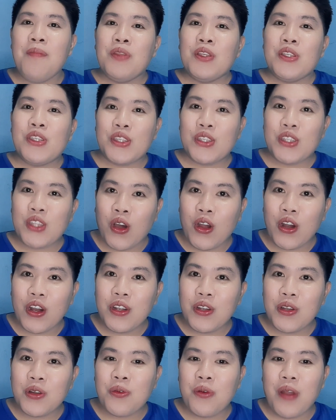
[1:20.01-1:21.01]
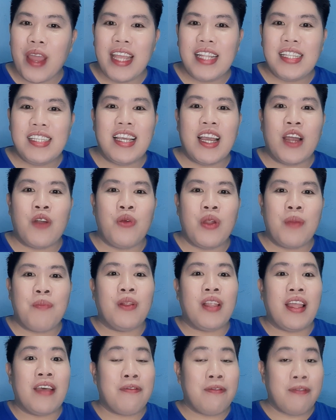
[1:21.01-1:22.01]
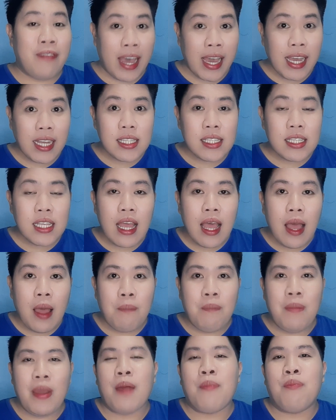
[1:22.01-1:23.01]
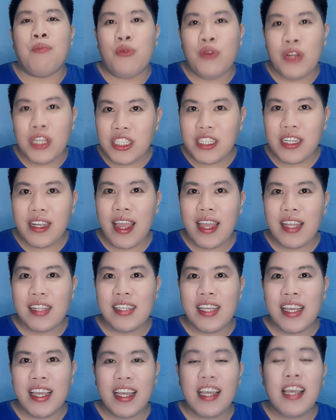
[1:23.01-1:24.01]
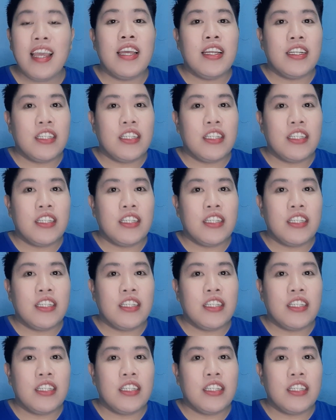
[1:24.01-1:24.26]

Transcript: start creating a ripple effect by appreciating,